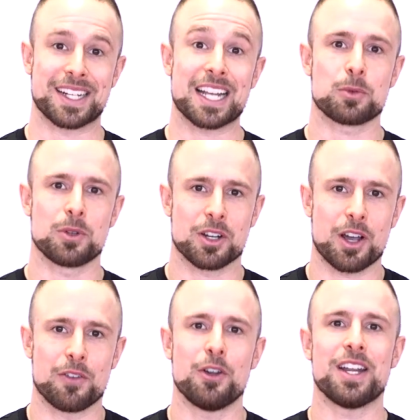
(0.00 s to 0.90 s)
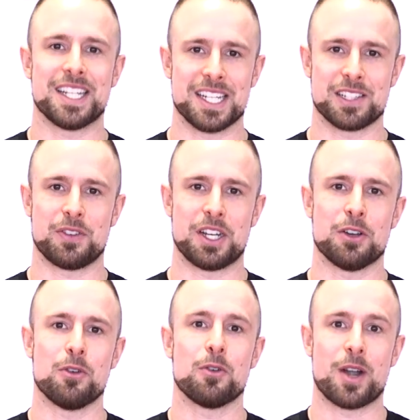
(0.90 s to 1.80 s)
That's what we're going to cover in this
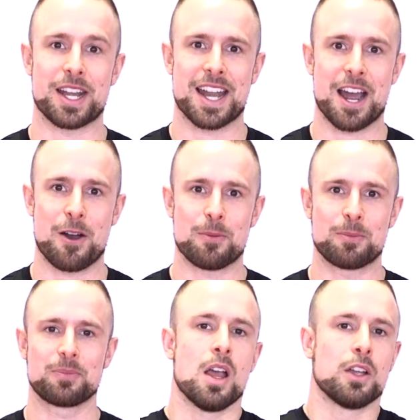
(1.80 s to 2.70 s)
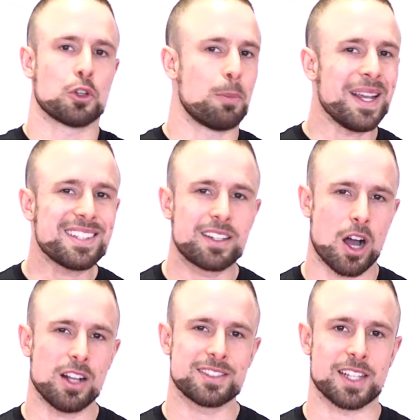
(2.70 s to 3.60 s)
video right now. So the basic
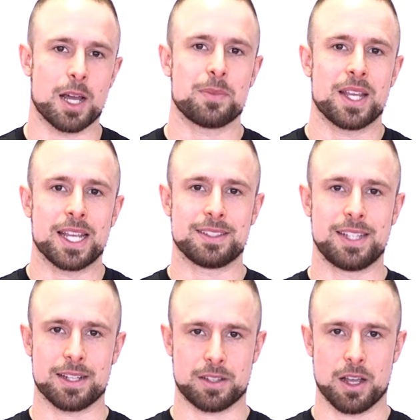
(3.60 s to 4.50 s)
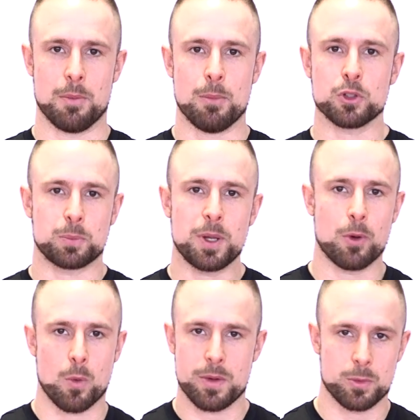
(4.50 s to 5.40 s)
concept is that most
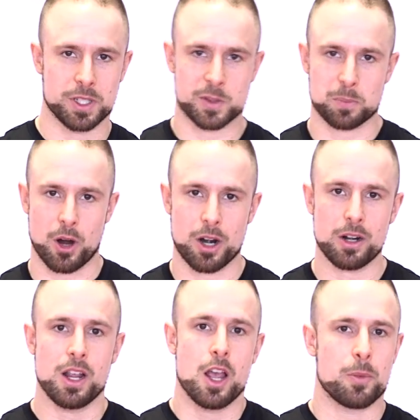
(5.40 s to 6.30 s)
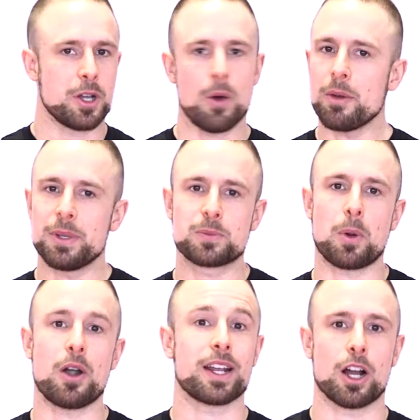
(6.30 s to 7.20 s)
people, when we spar, we don't want to be
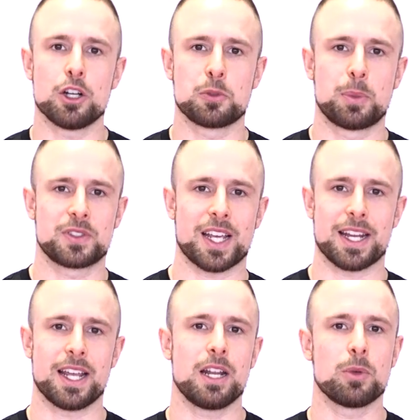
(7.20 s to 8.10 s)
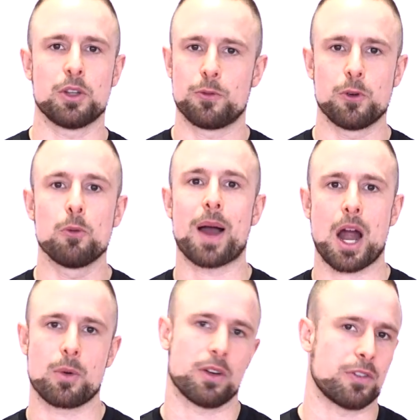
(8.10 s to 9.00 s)
sparring at 100%, hitting with the full
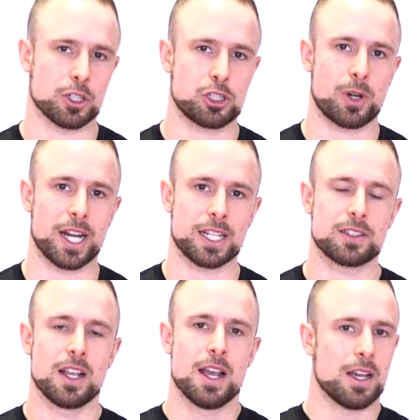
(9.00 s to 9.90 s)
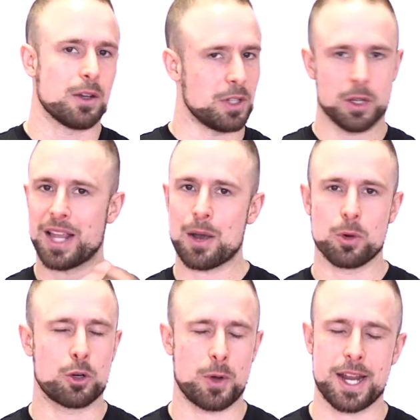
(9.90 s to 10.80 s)
power of our strikes. That
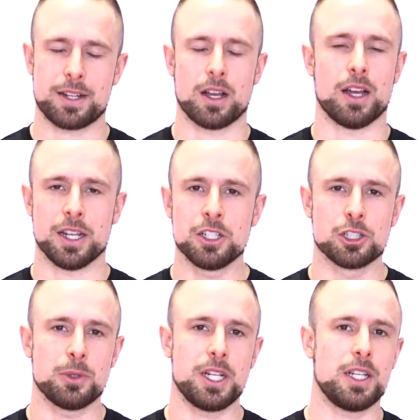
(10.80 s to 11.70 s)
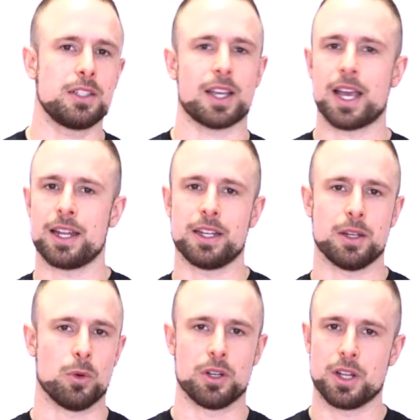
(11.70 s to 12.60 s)
would create injuries, and
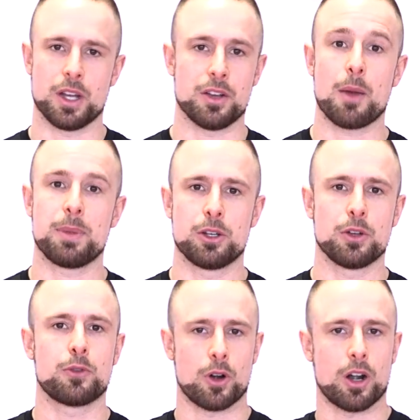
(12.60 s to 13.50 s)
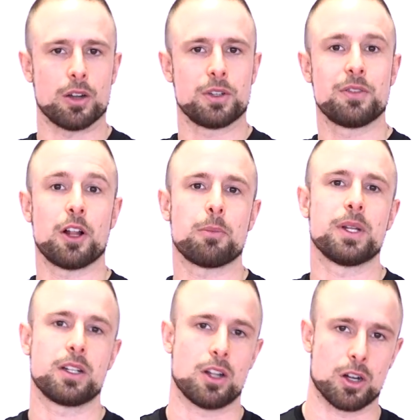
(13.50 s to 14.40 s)
it would not be good for our
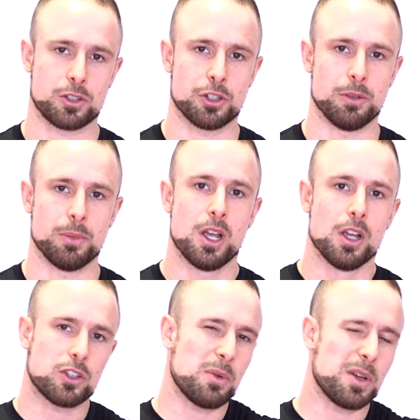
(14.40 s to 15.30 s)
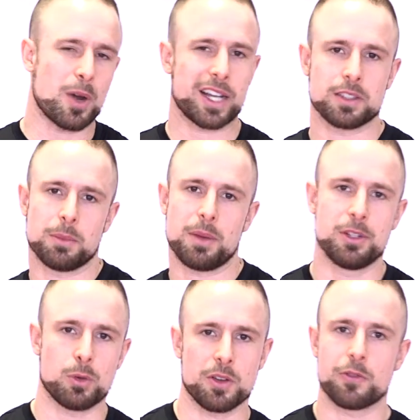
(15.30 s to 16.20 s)
development long term. So we practice at maybe
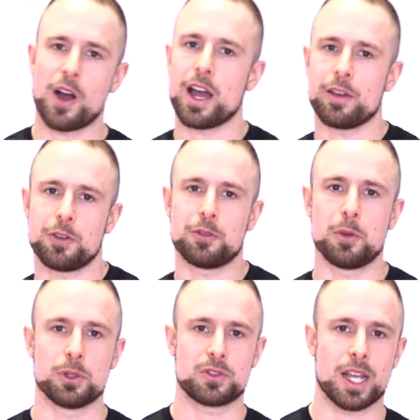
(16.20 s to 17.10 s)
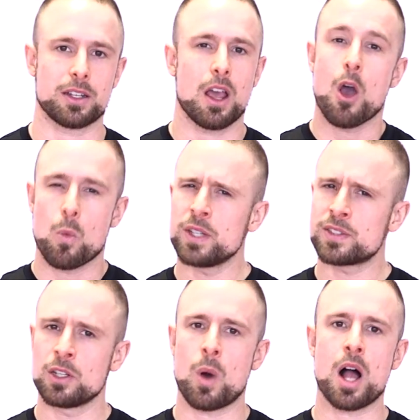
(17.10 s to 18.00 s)
25, 50%. Once
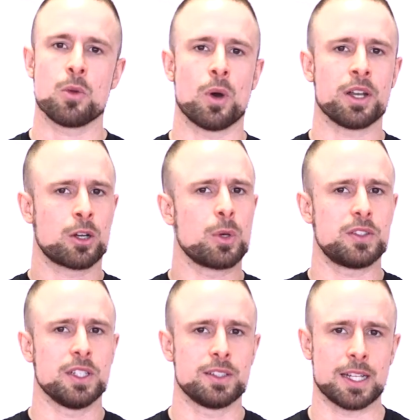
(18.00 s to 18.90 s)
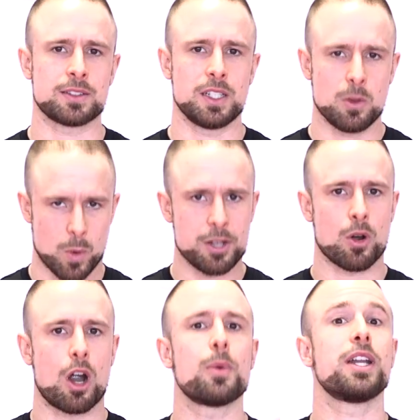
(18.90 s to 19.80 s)
in a while you want to increase the intensity when you're
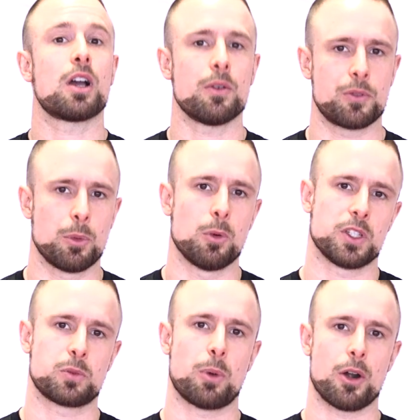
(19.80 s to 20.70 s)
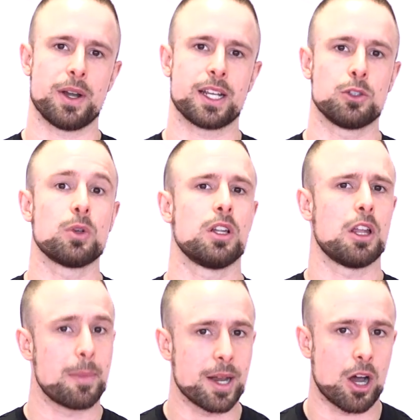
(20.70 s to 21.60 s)
already comfortable with sparring and do it a
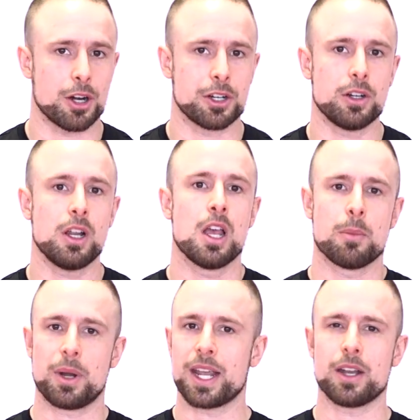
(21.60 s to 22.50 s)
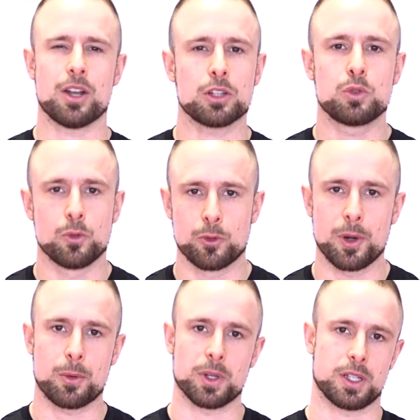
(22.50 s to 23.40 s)
little bit harder, but again, not too
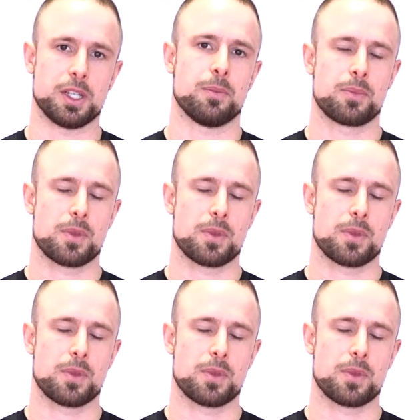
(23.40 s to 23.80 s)
frequently.